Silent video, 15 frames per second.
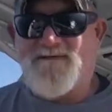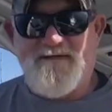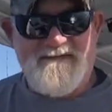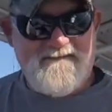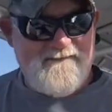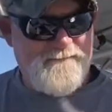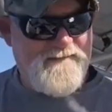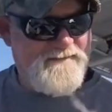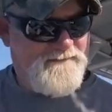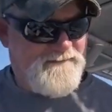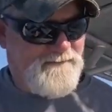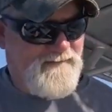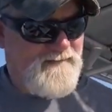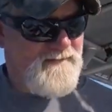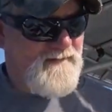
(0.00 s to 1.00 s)
system
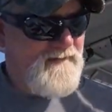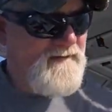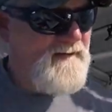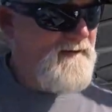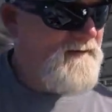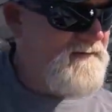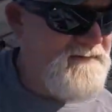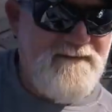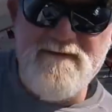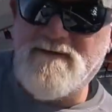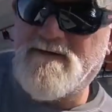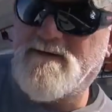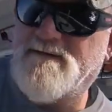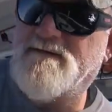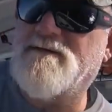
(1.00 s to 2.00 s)
into it.
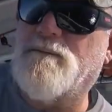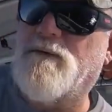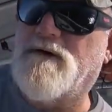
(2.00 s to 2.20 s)
The